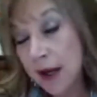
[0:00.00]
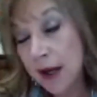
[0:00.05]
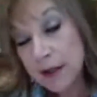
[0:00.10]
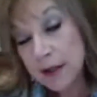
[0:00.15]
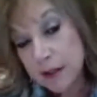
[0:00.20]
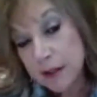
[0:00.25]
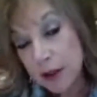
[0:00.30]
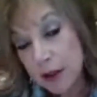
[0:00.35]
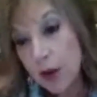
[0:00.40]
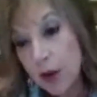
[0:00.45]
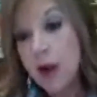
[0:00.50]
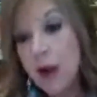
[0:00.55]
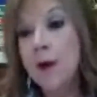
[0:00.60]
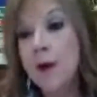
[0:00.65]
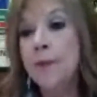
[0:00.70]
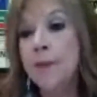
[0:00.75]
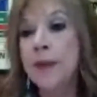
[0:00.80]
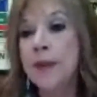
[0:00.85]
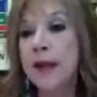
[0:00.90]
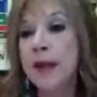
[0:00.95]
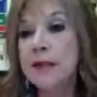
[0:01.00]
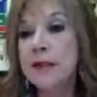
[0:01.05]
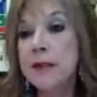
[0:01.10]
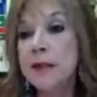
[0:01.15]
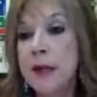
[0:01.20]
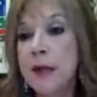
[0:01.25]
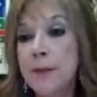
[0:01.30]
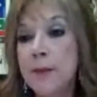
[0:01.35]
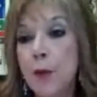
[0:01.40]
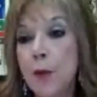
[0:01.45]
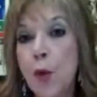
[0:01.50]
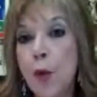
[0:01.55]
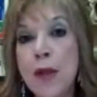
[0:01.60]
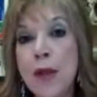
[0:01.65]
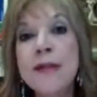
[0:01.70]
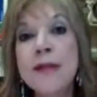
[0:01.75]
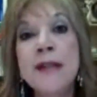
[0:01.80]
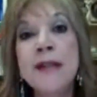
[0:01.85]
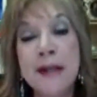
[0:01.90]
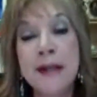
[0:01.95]
So that's um, one of the
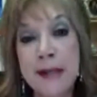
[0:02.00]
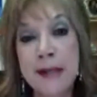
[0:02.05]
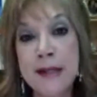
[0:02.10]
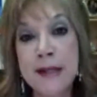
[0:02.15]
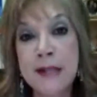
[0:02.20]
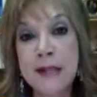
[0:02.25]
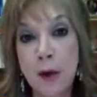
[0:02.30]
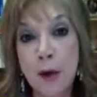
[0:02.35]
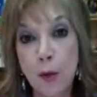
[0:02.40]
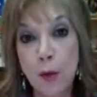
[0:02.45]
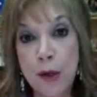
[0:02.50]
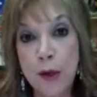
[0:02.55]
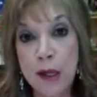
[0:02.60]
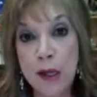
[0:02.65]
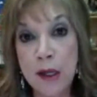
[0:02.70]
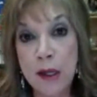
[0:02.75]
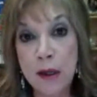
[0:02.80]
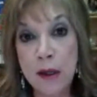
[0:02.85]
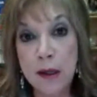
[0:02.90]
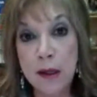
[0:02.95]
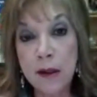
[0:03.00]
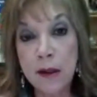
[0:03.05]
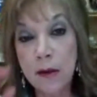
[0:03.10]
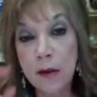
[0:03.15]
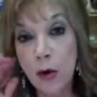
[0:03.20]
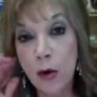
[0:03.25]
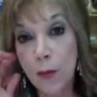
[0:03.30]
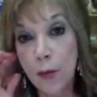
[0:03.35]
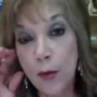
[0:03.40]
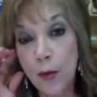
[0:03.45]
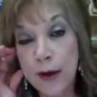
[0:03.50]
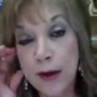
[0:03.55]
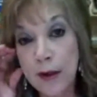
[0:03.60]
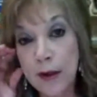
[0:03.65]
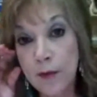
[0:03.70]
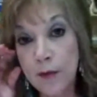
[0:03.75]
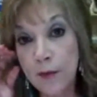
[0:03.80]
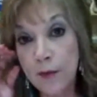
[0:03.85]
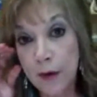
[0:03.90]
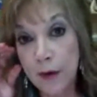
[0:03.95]
techniques that we incorporate
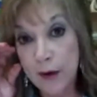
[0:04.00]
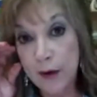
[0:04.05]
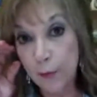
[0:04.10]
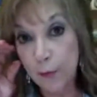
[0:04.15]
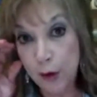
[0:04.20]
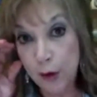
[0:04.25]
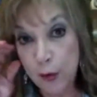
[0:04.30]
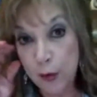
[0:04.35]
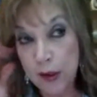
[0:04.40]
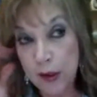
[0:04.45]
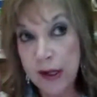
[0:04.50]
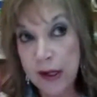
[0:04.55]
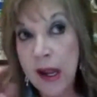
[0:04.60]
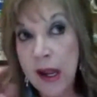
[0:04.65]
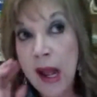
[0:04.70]
very frequently.